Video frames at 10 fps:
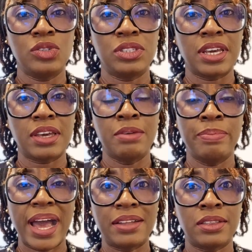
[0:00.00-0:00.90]
to take a
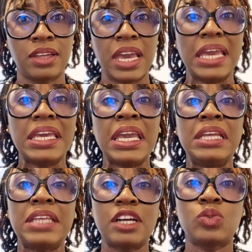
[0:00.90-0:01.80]
bath
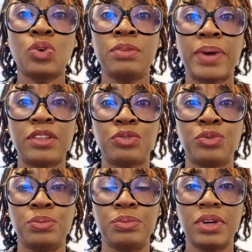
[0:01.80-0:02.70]
in that one bathroom.